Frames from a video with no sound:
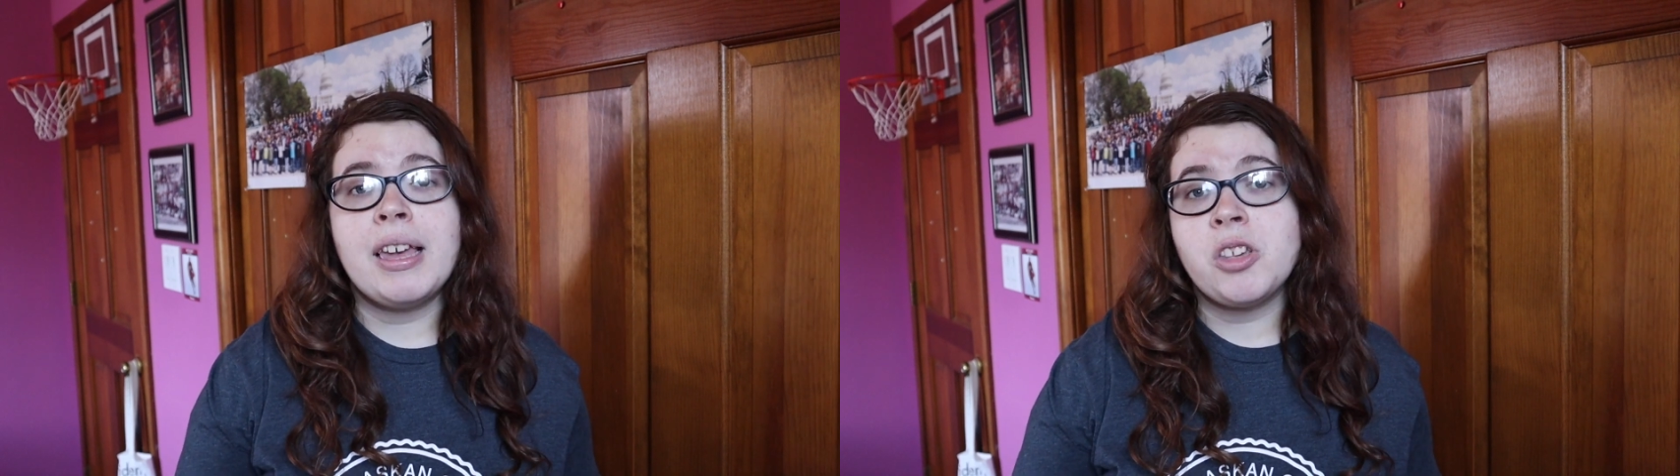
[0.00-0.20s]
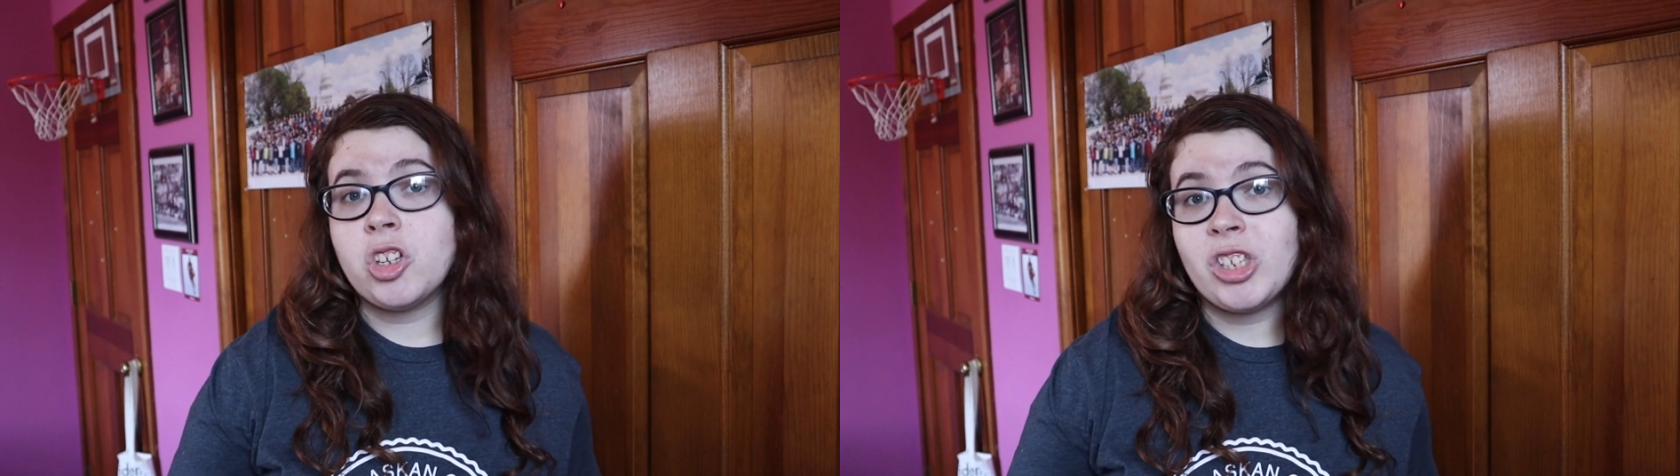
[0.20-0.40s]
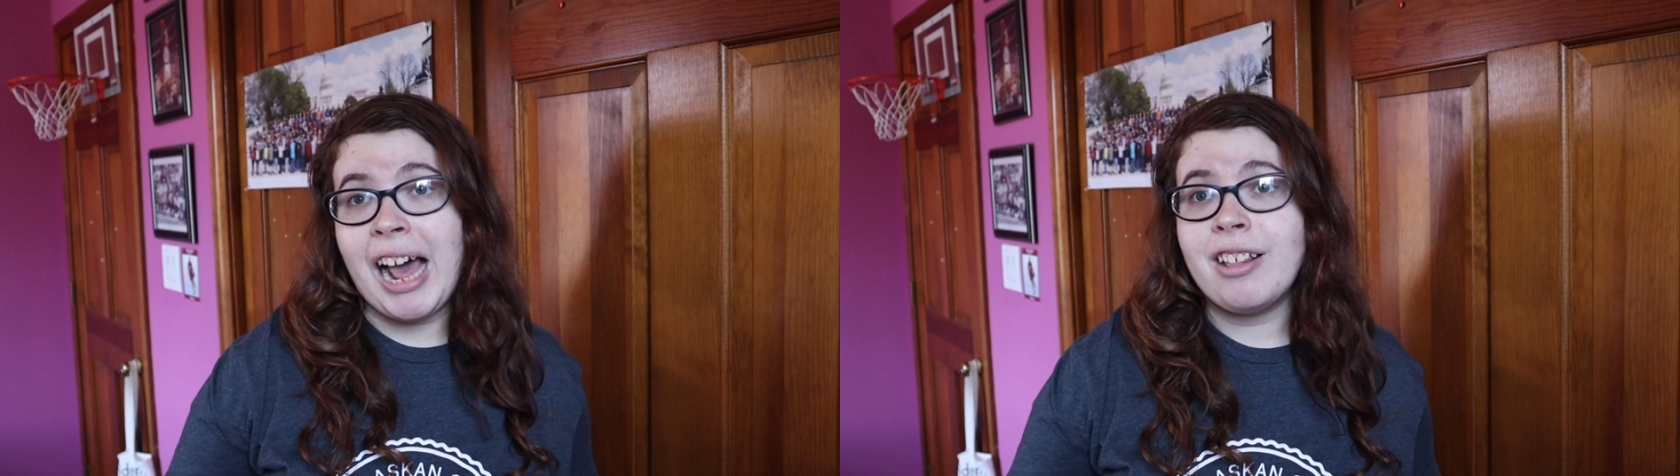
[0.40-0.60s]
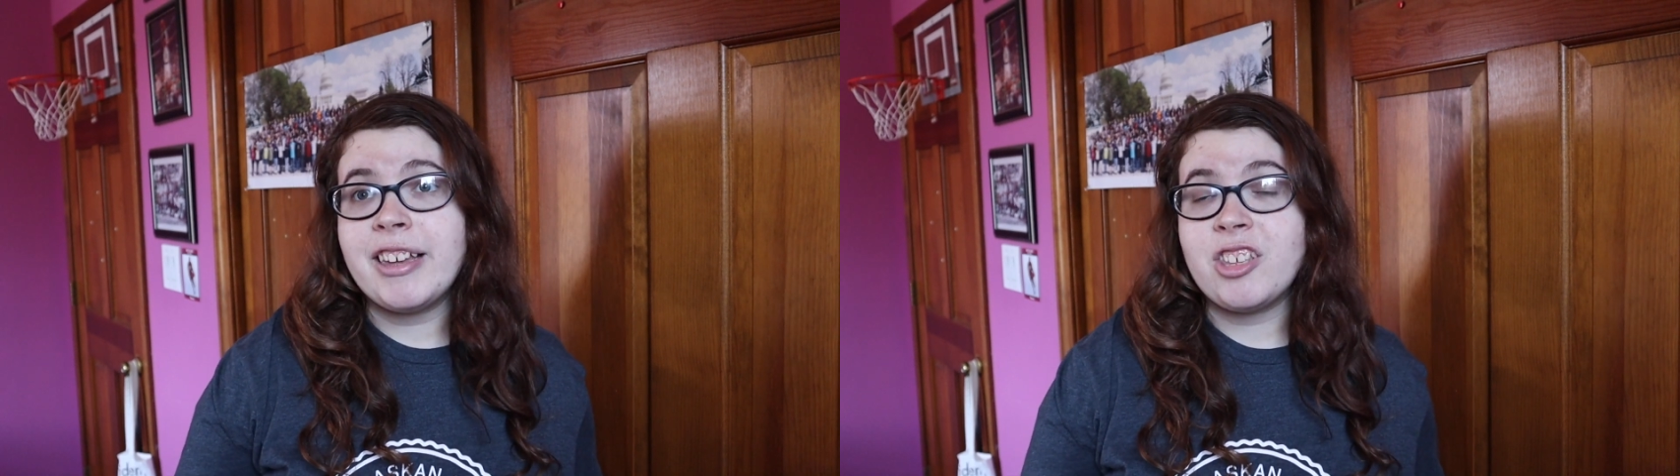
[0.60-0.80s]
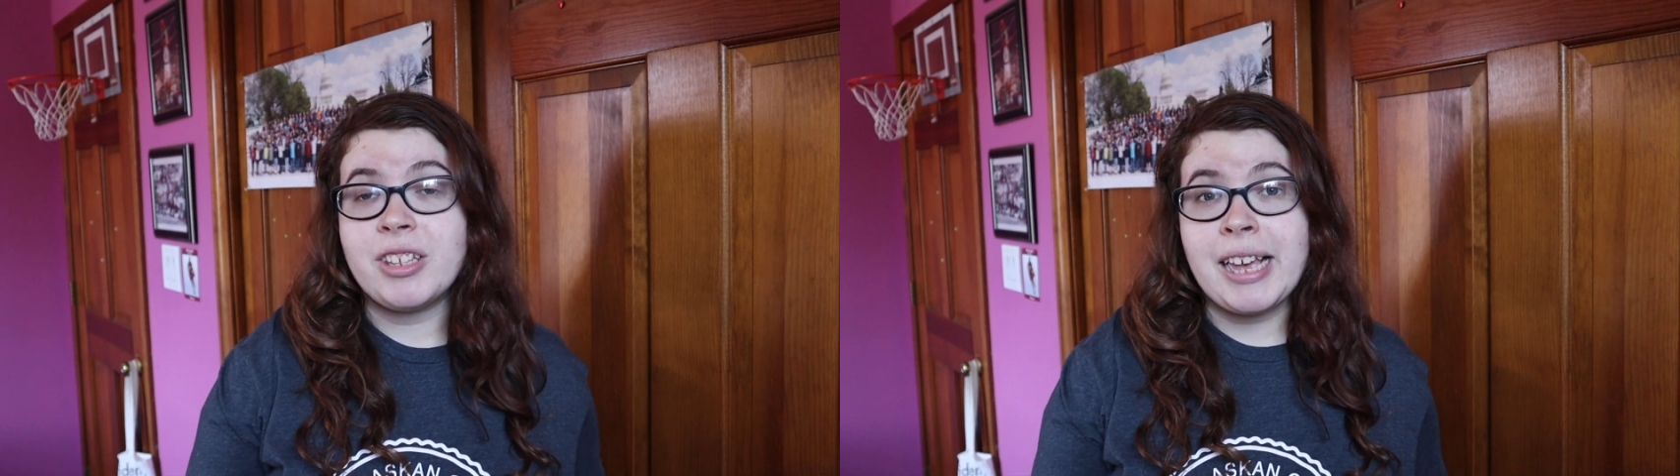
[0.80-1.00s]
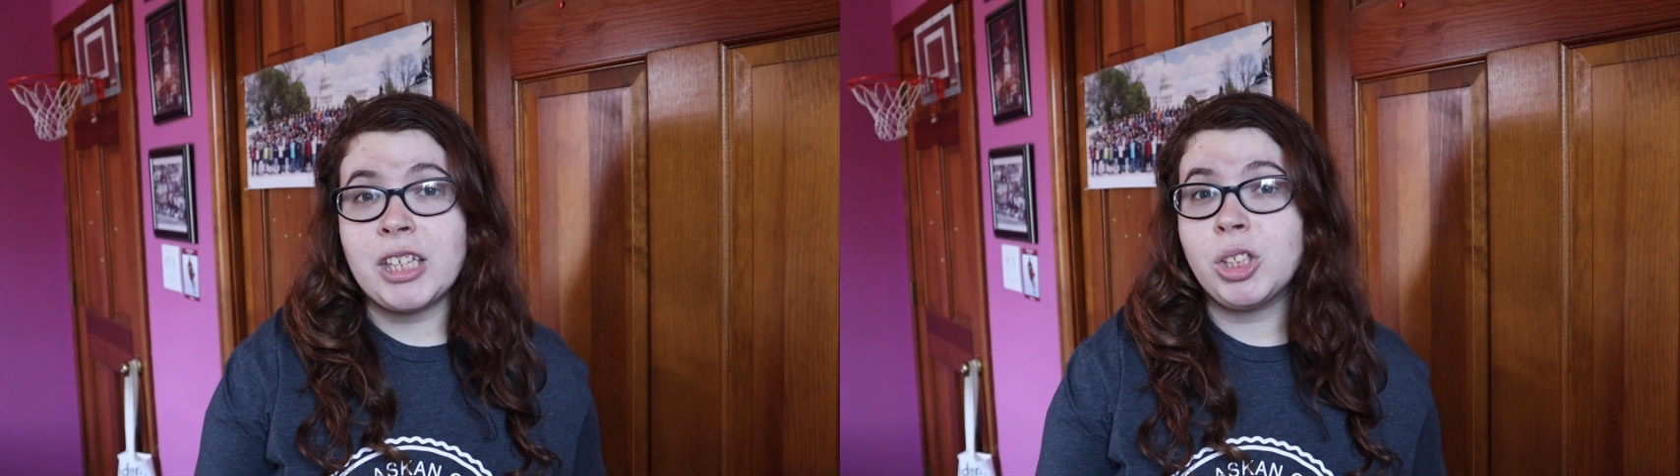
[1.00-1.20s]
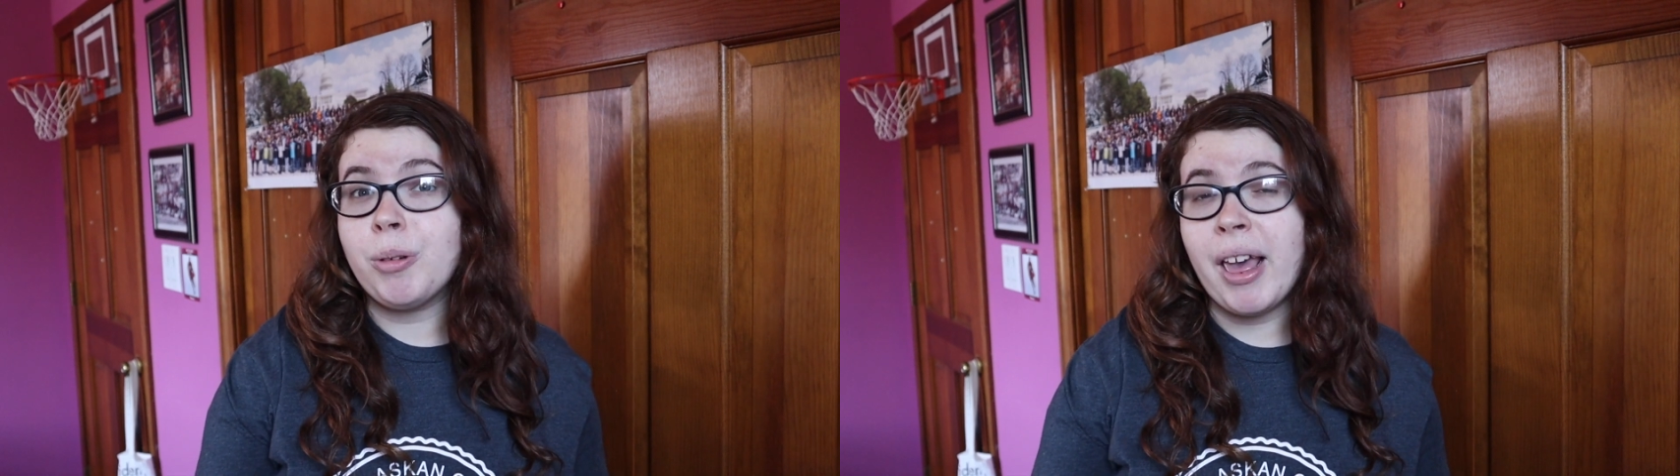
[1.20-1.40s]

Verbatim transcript: is a challenge just